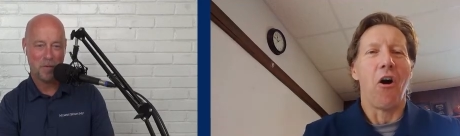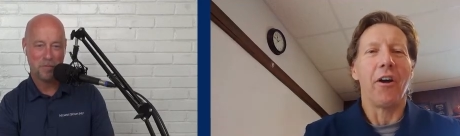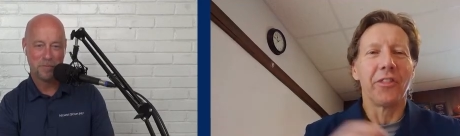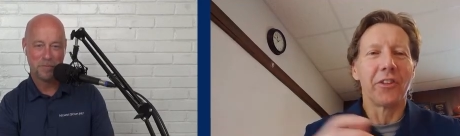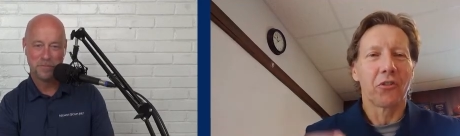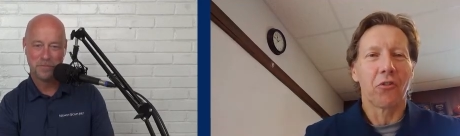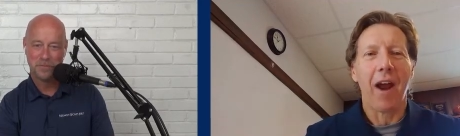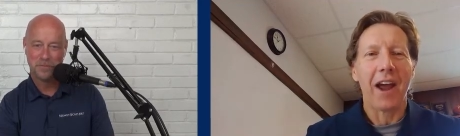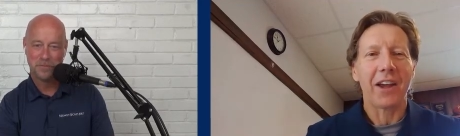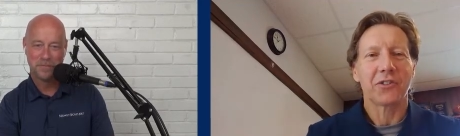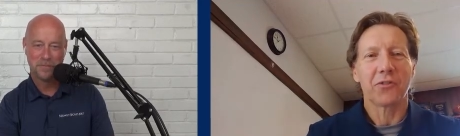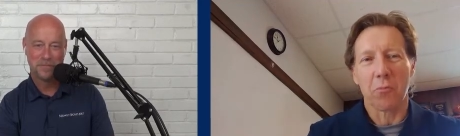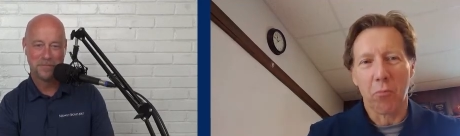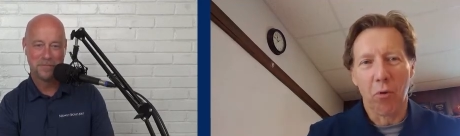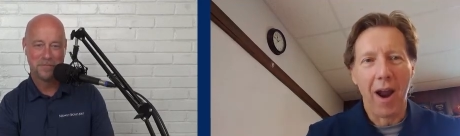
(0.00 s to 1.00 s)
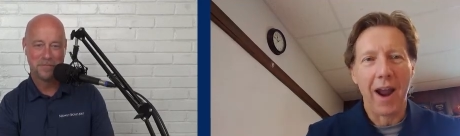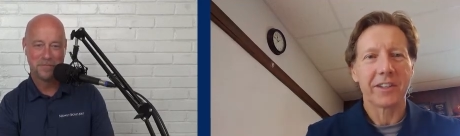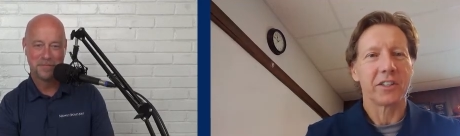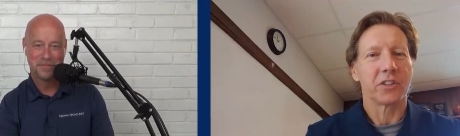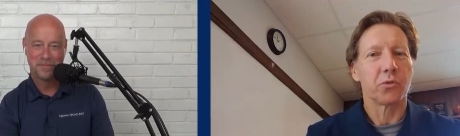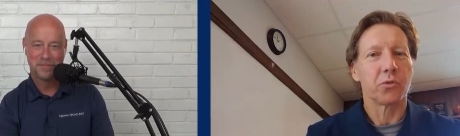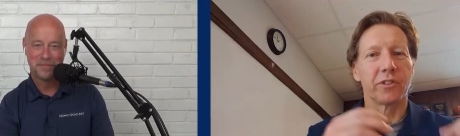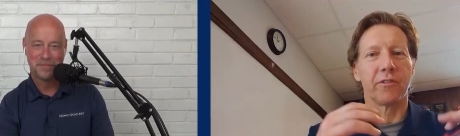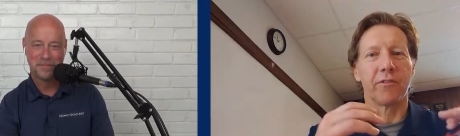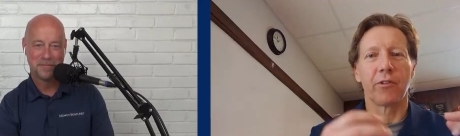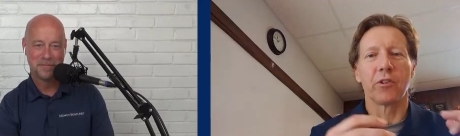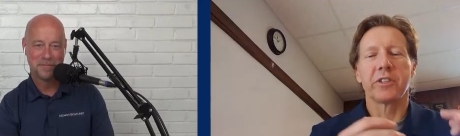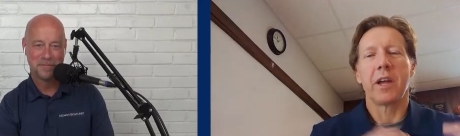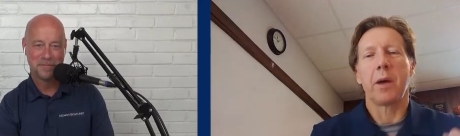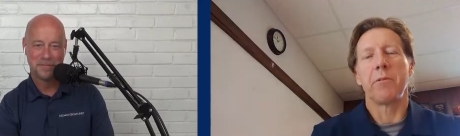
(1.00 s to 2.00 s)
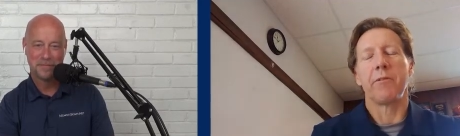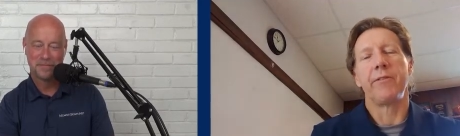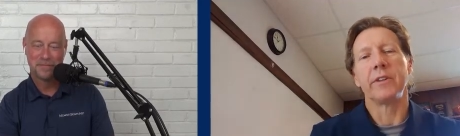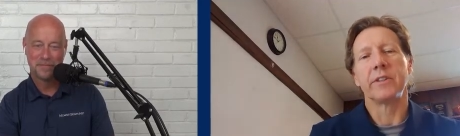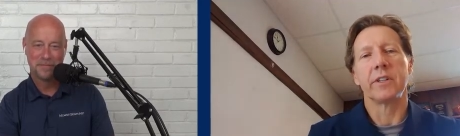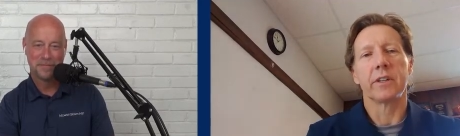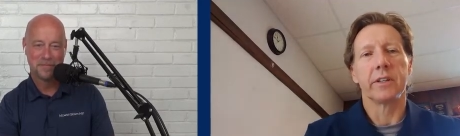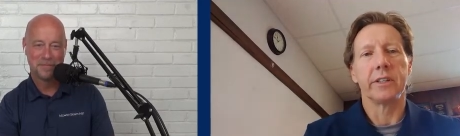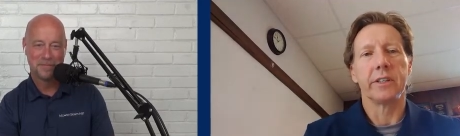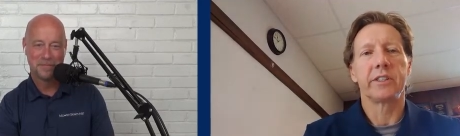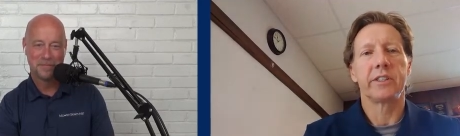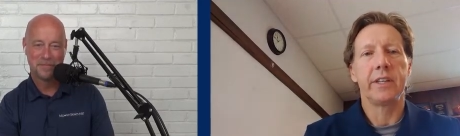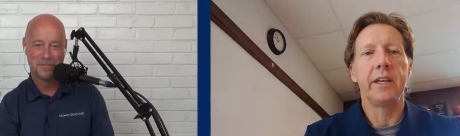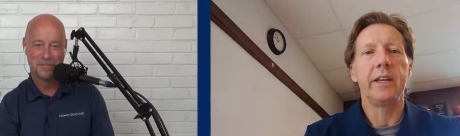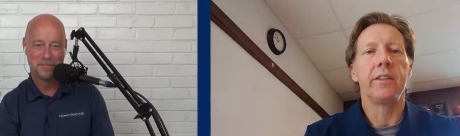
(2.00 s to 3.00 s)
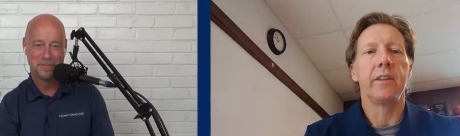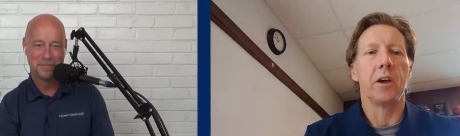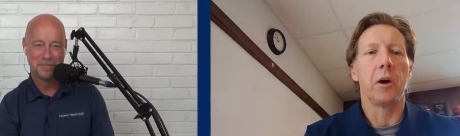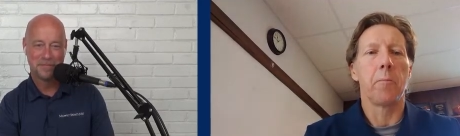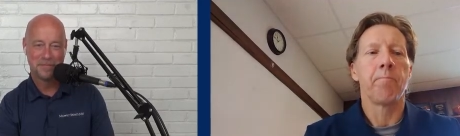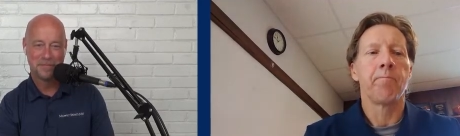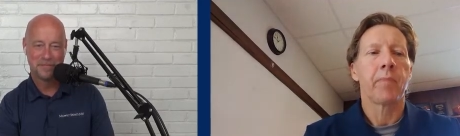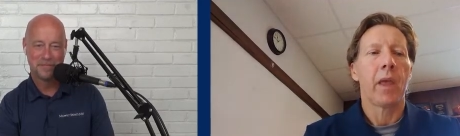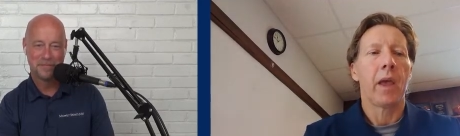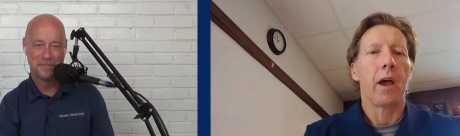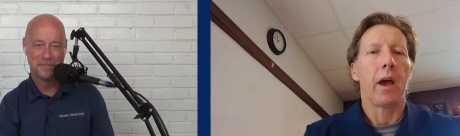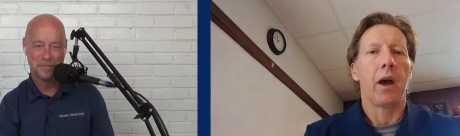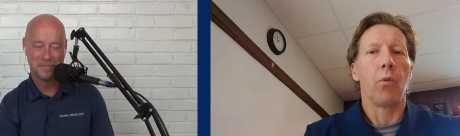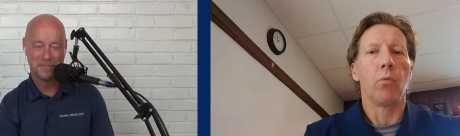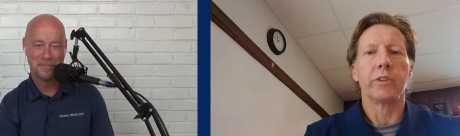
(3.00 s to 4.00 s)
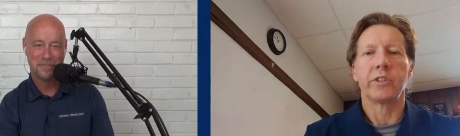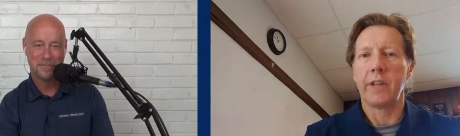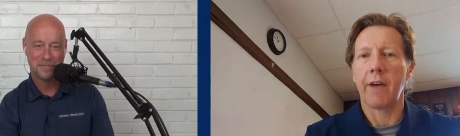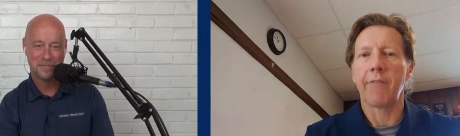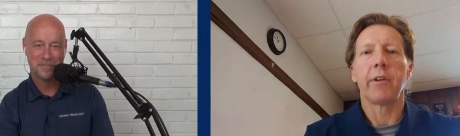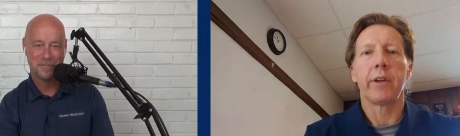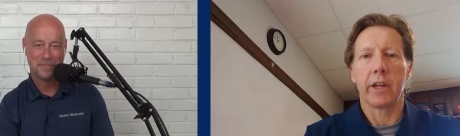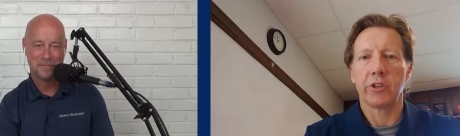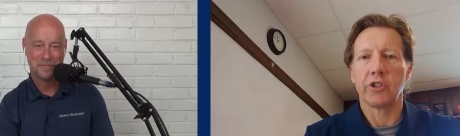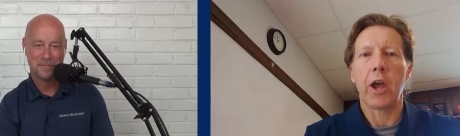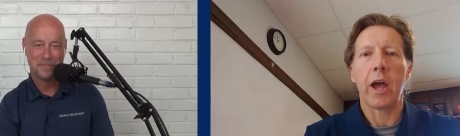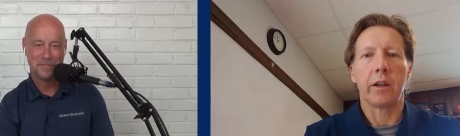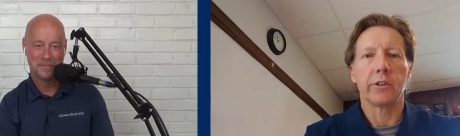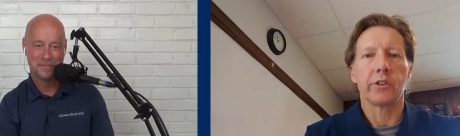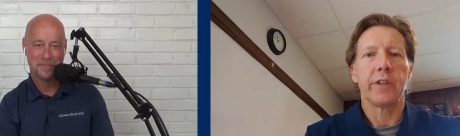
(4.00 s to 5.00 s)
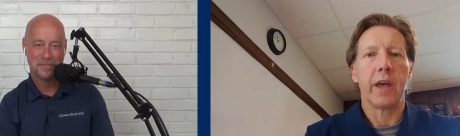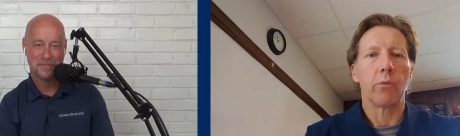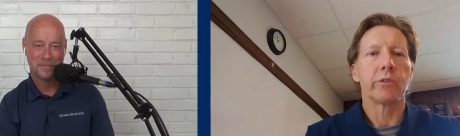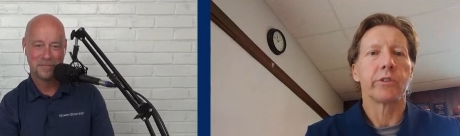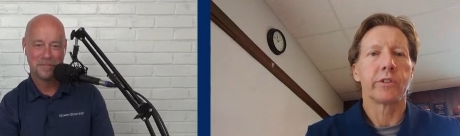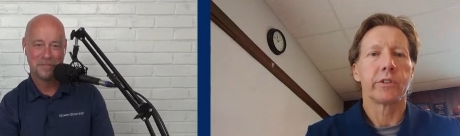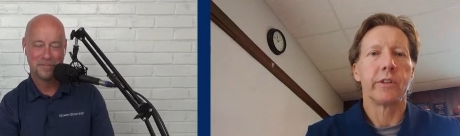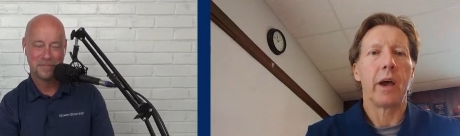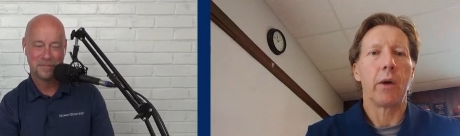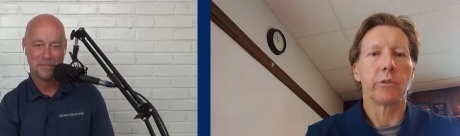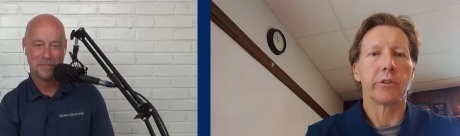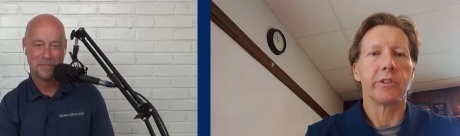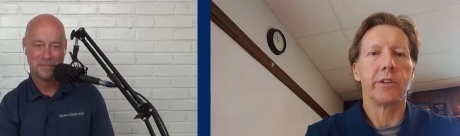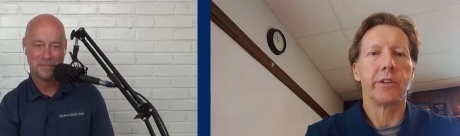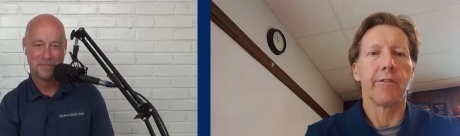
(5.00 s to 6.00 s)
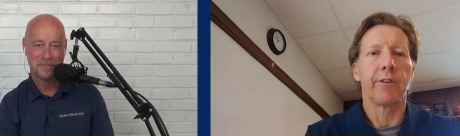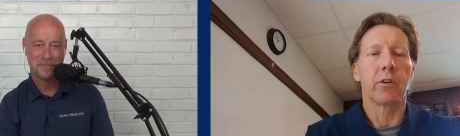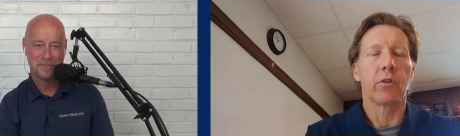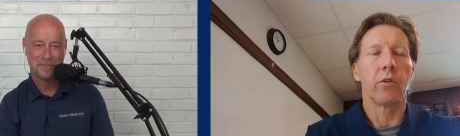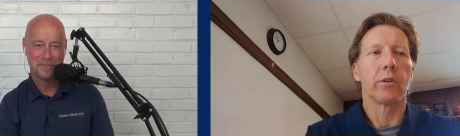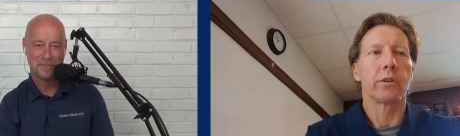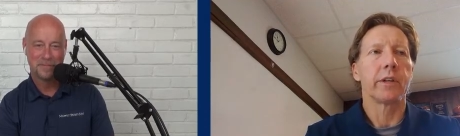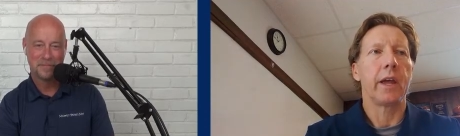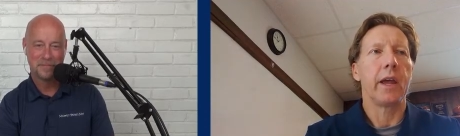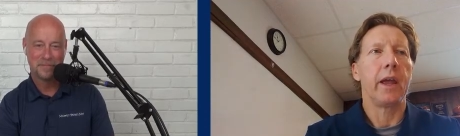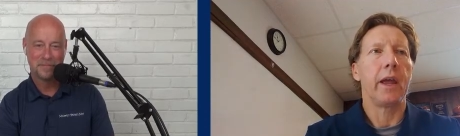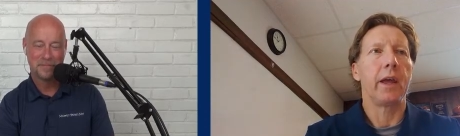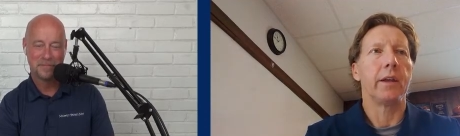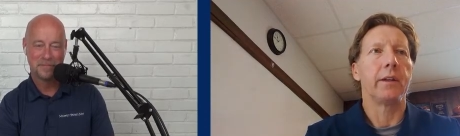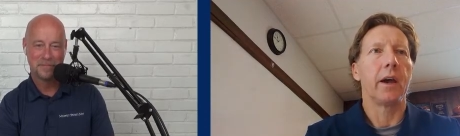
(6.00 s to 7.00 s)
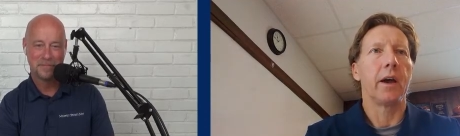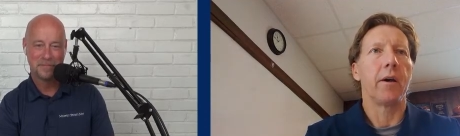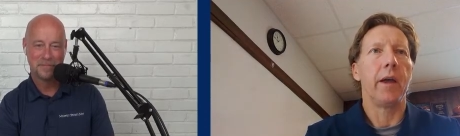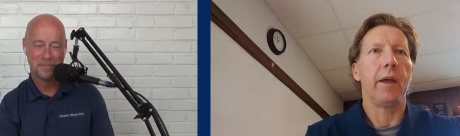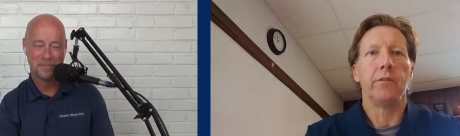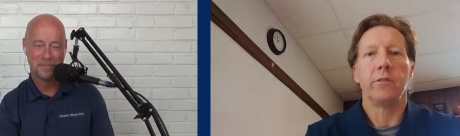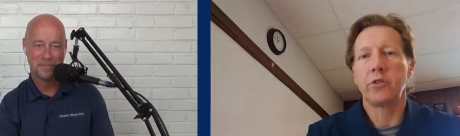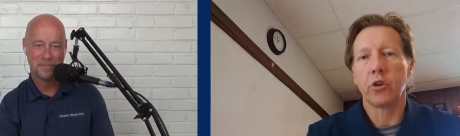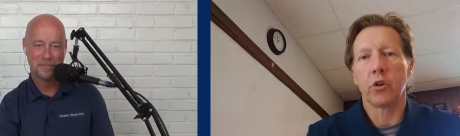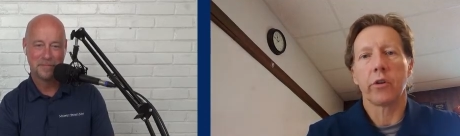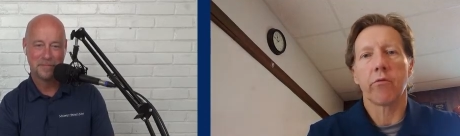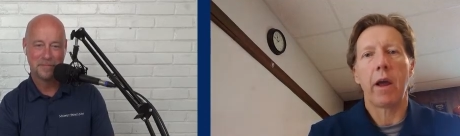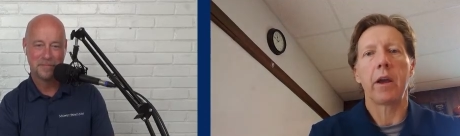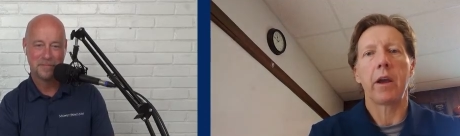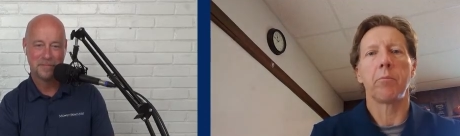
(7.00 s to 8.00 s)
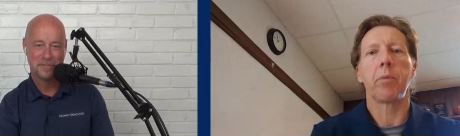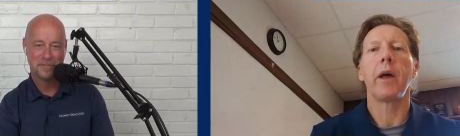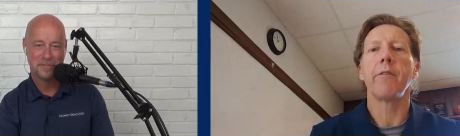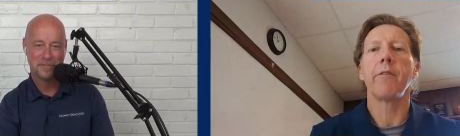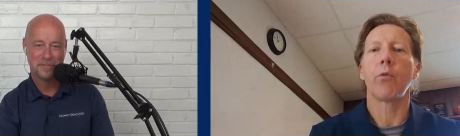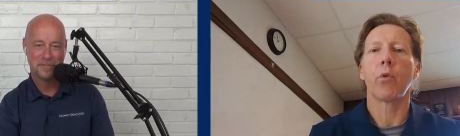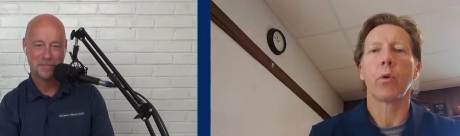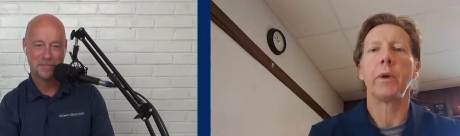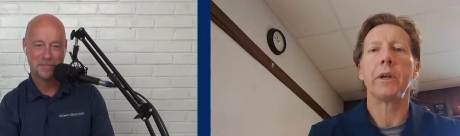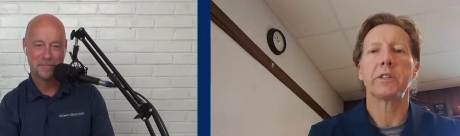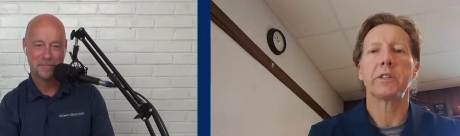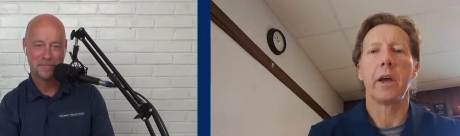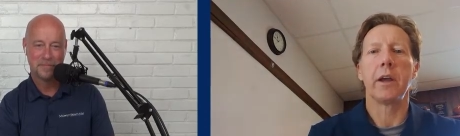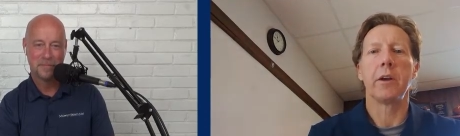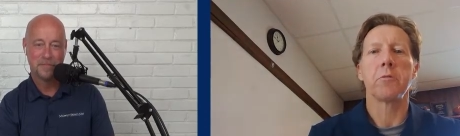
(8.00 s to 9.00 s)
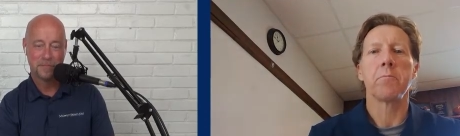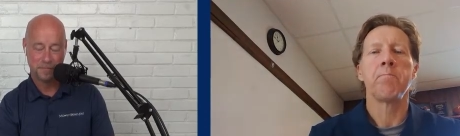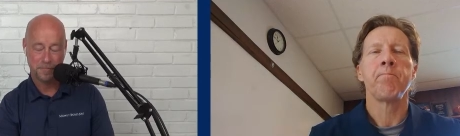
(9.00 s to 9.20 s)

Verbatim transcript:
Speaker 1: on the grass for practice was the first time to physically see them, uh, was definitely a challenge. That was that was difficult, and, uh, and turn around and play four weeks later.